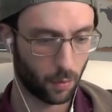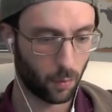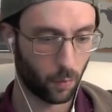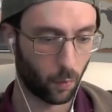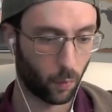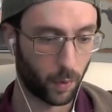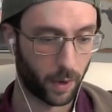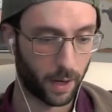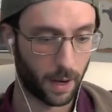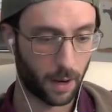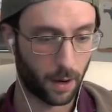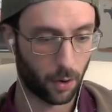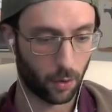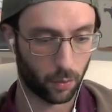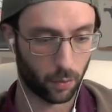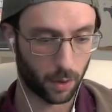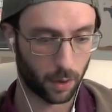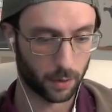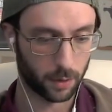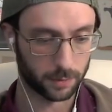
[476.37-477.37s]
we
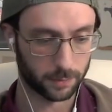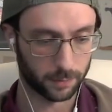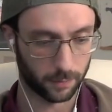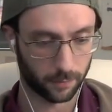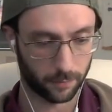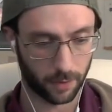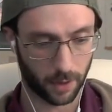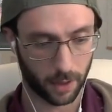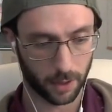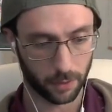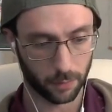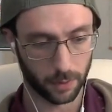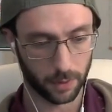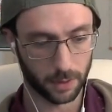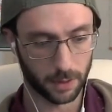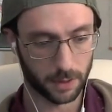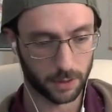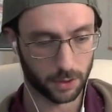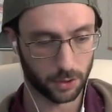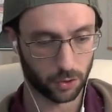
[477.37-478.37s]
now are valuing
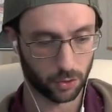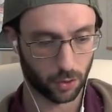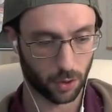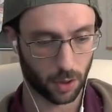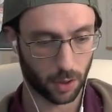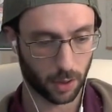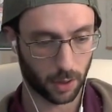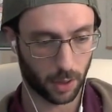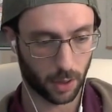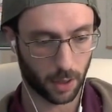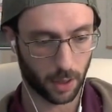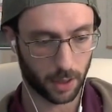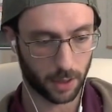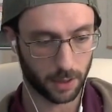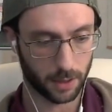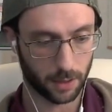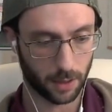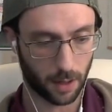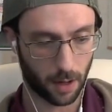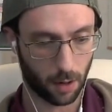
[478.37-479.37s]
this strong knight
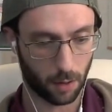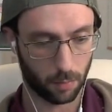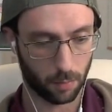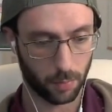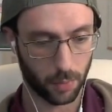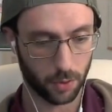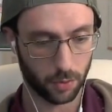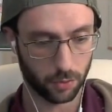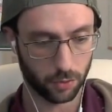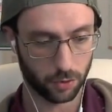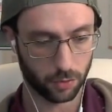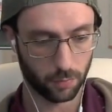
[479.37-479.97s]
outpost